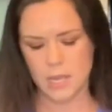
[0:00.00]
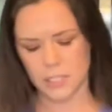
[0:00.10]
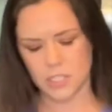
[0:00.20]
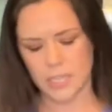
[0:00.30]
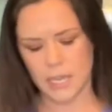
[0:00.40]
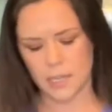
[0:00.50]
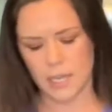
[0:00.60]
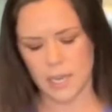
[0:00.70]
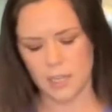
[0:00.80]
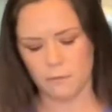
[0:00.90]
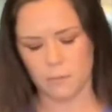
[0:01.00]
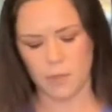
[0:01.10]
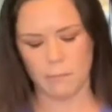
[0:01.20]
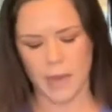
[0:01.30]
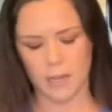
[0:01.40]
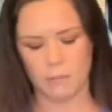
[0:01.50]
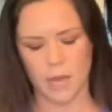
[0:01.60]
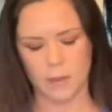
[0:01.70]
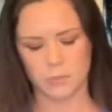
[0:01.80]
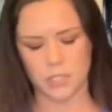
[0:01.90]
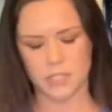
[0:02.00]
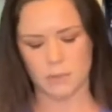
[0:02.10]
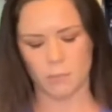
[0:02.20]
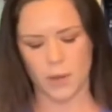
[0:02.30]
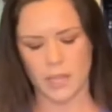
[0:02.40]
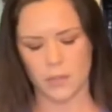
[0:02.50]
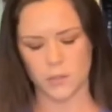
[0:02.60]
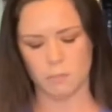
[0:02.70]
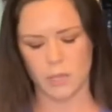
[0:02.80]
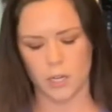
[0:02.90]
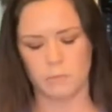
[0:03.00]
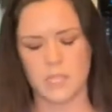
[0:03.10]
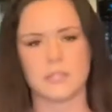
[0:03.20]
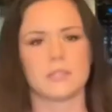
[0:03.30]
I just kind of cut it from the bottom up just to break those bigger pieces